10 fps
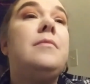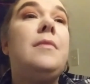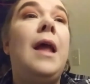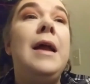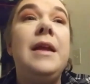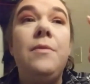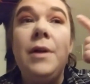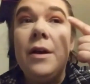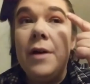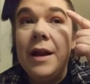I did want
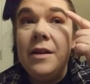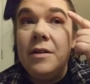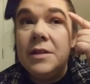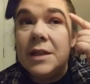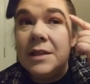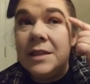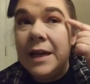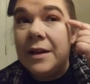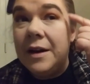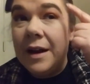to go ahead and use
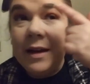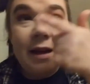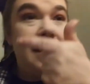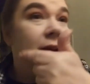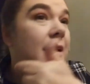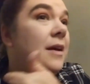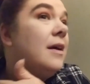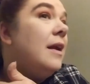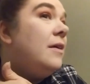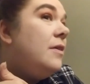concealer, and I did. I
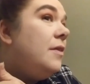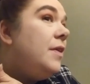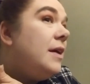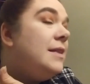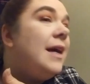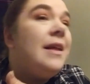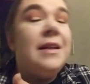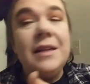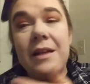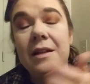don't know if you could tell it.
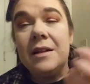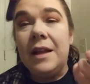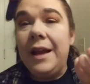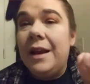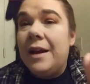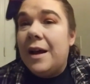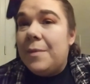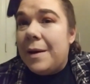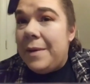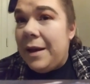Did it clean it up?
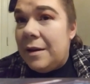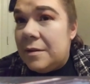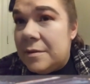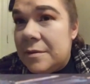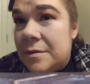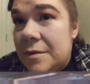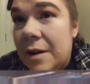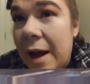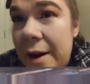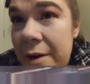I mean,
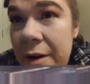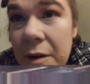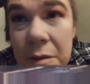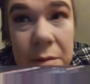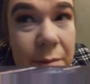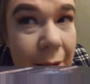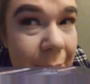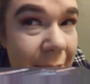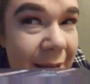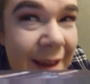I don't know,
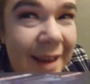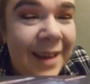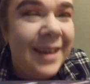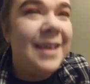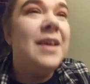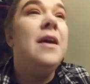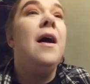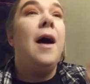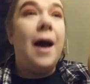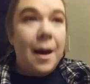maybe.
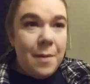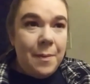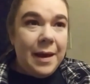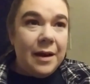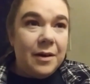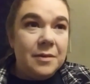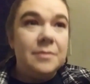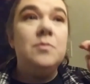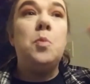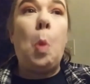I'm a beginner.
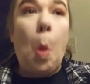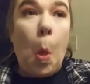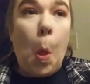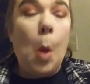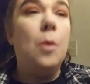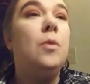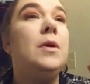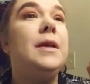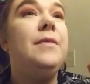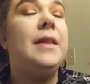We'll
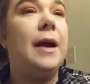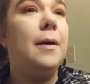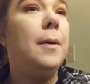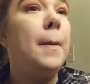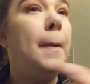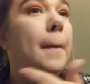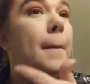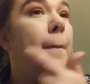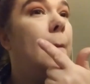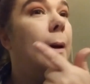leave it there.
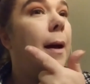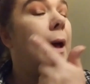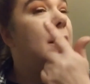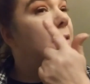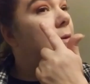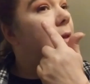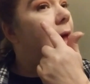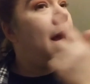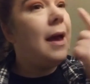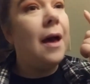I do
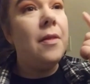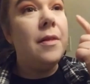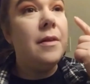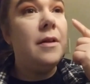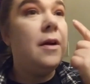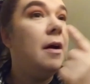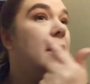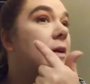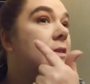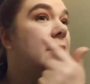like how dark
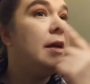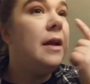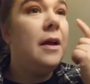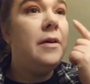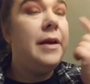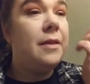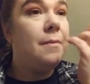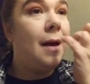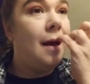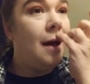is looking underneath
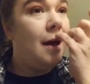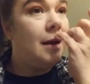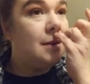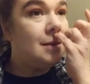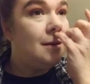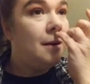my eyes.